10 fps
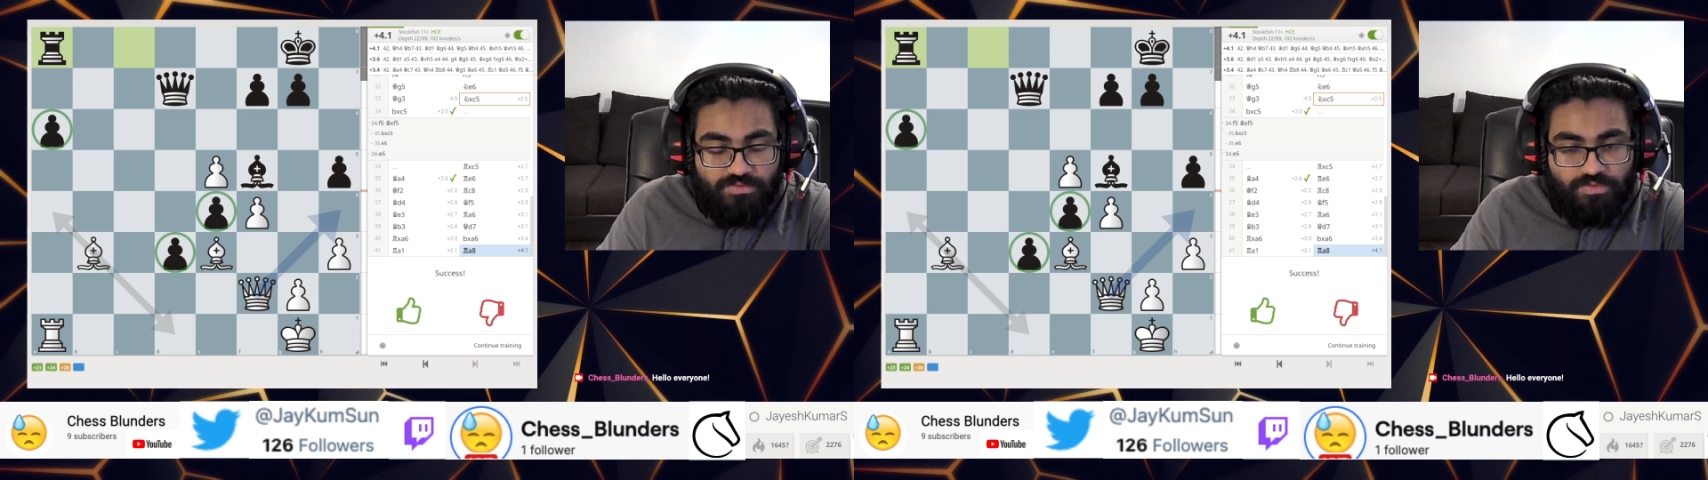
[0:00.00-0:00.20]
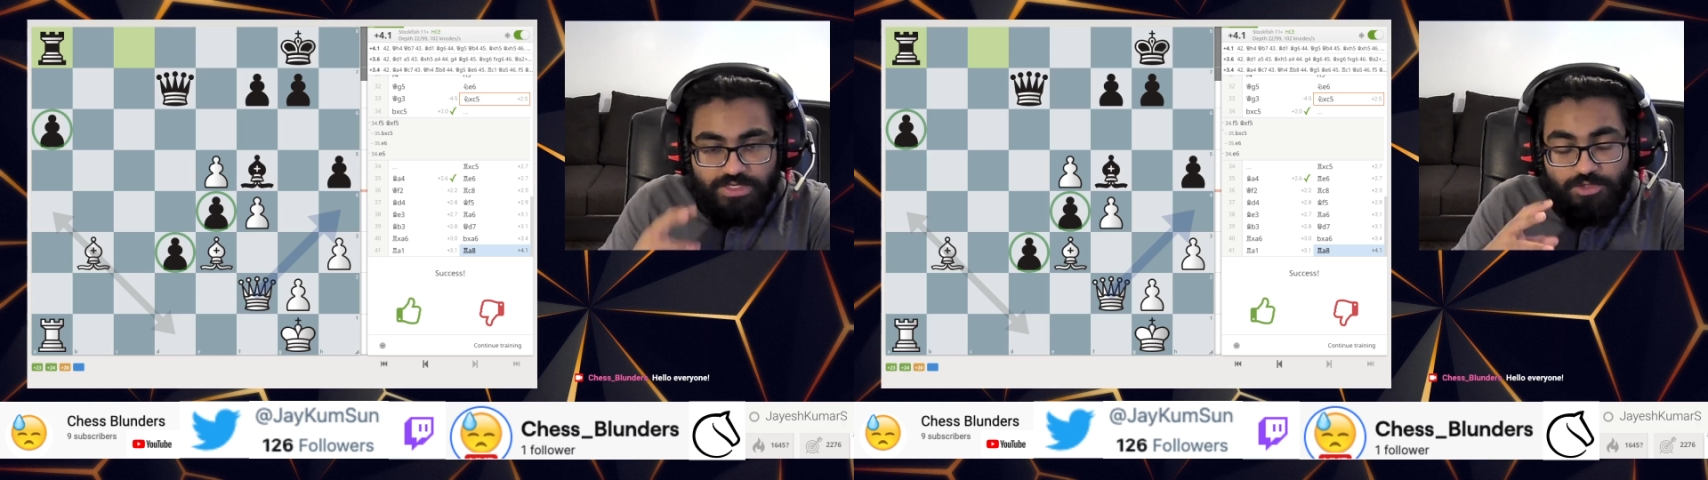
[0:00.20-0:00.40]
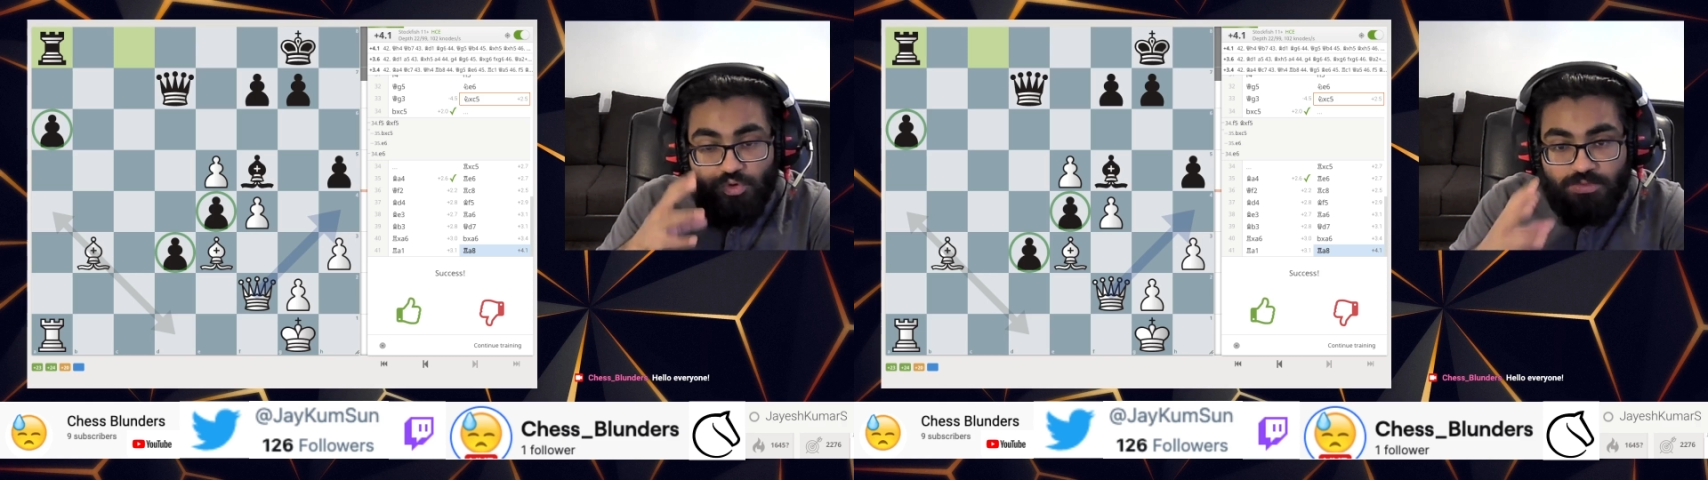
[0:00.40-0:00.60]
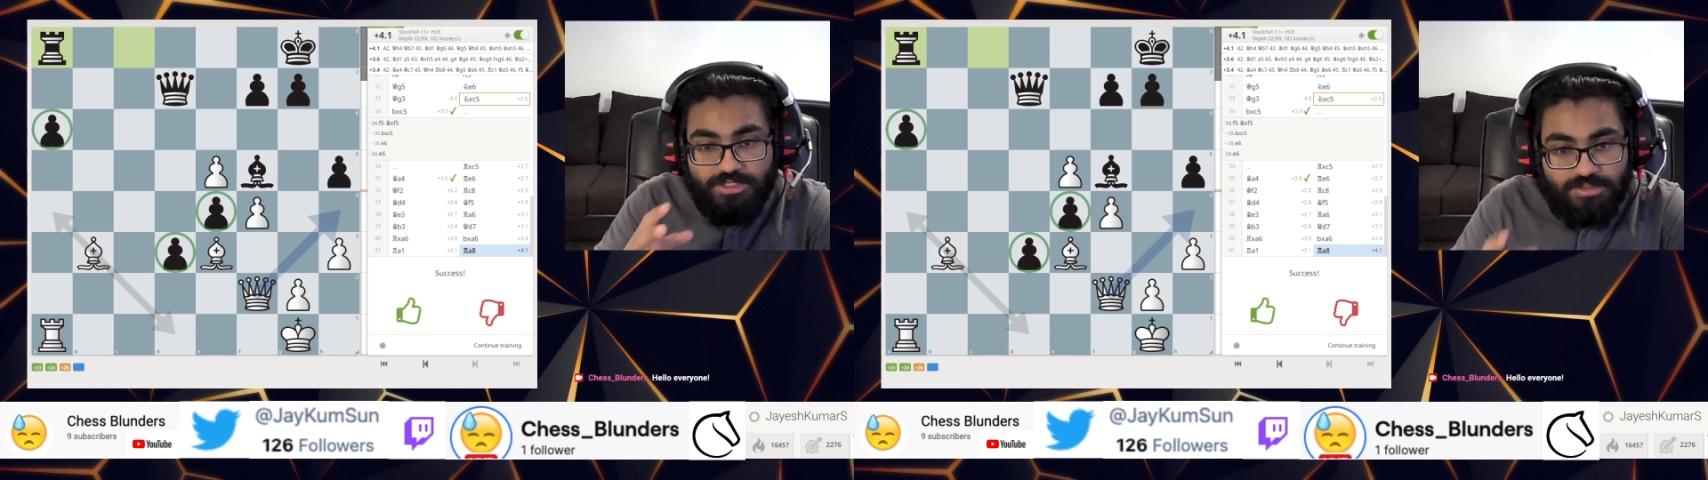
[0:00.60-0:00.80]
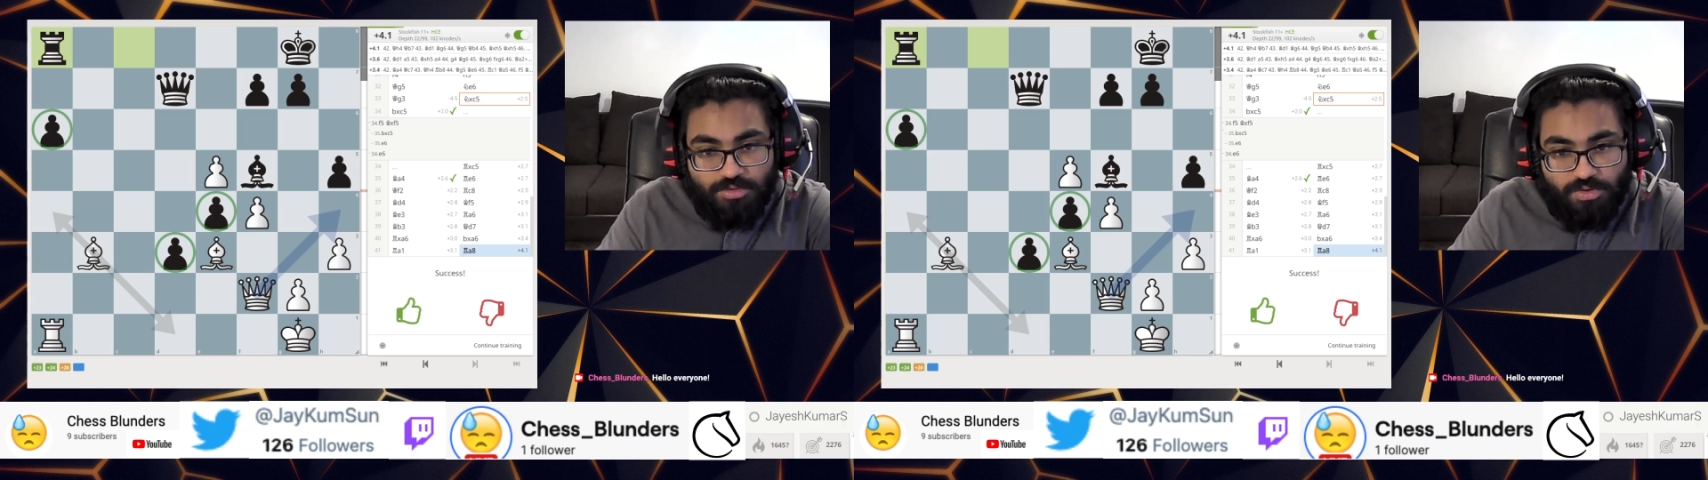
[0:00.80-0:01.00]
worry too much
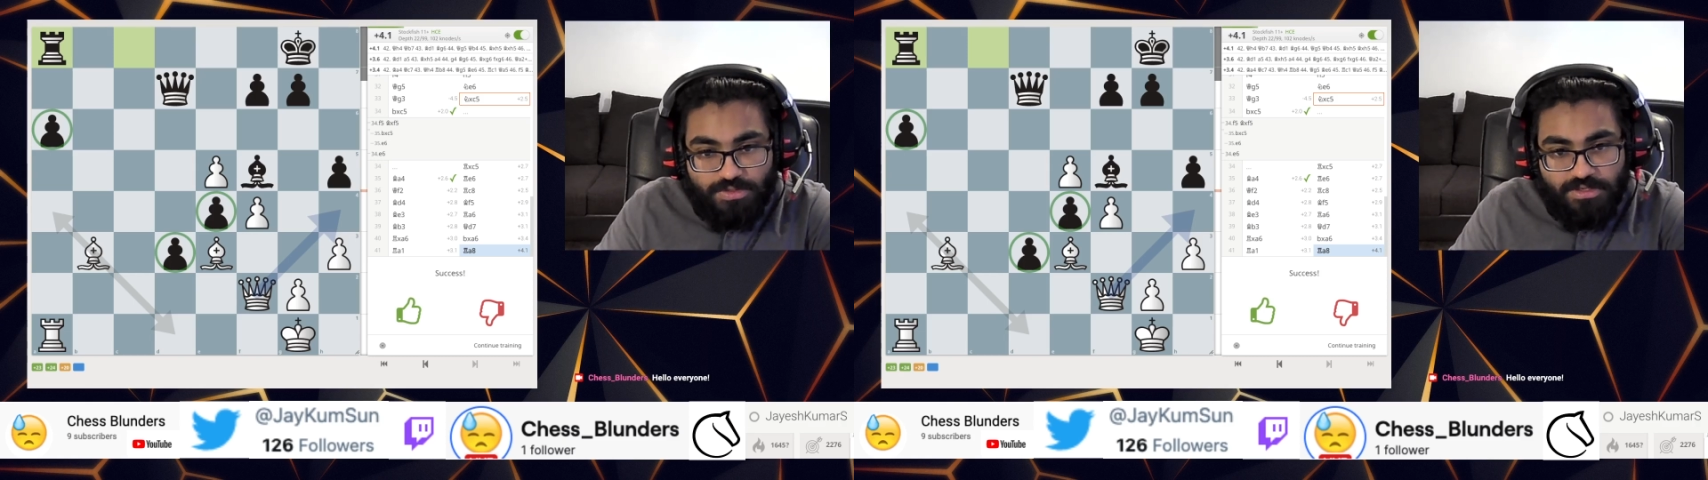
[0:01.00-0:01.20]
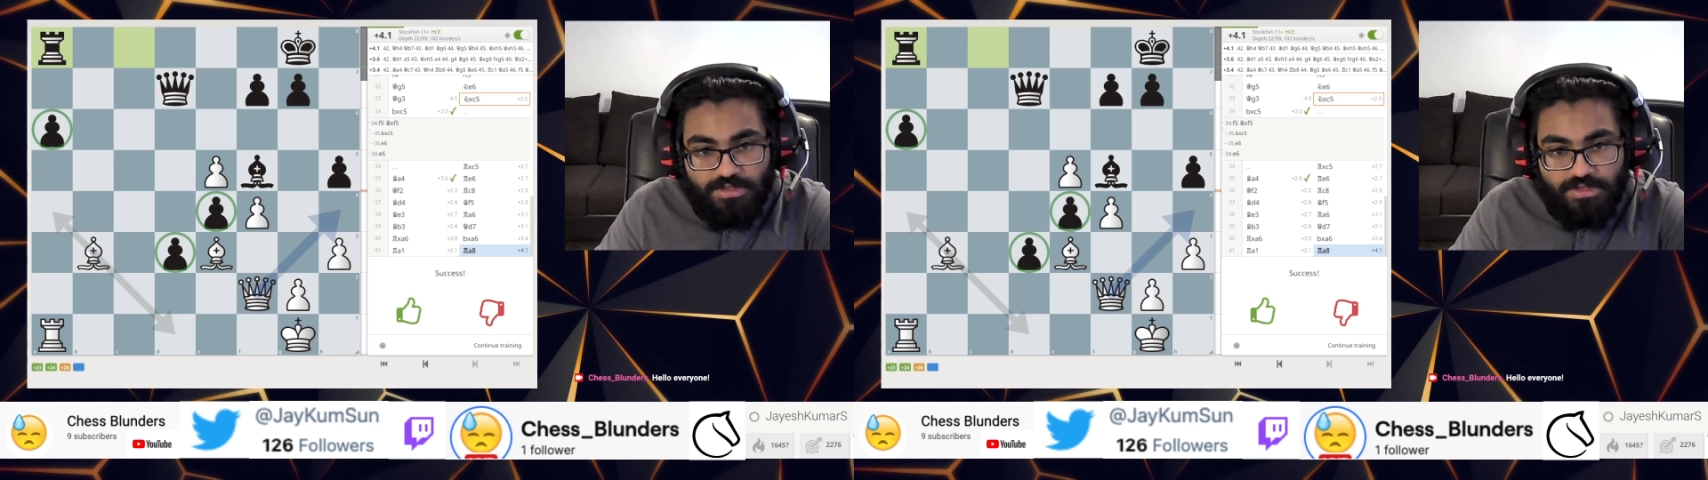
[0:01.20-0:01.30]
about